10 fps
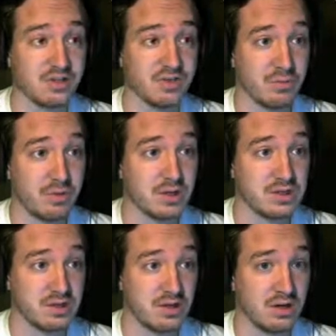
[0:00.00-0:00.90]
of a
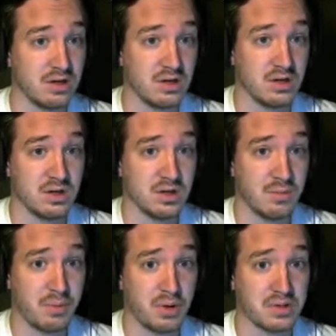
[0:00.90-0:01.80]
monster. A
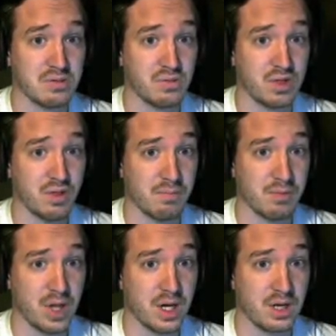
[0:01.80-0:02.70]
person with a
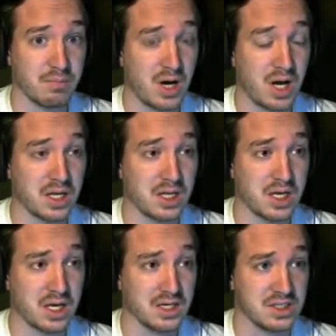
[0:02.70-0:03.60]
bloody body
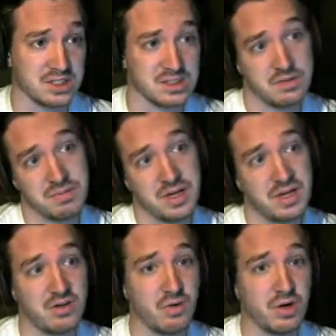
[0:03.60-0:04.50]
and just a bent
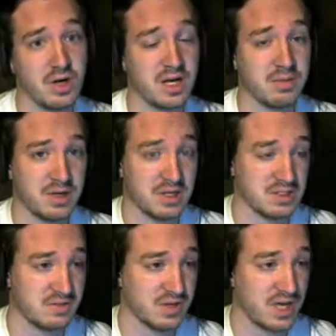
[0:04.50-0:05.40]
over neck because
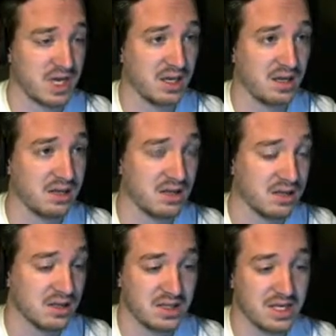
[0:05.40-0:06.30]
of a hanging.
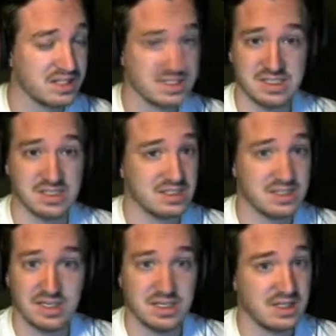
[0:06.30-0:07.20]
That's
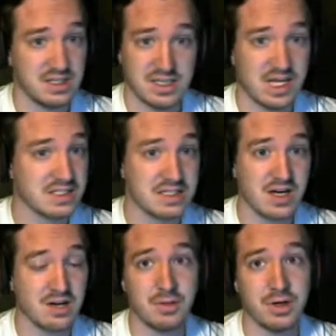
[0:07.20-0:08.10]
that's
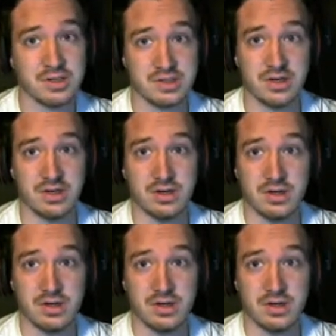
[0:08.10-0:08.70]
not a monster.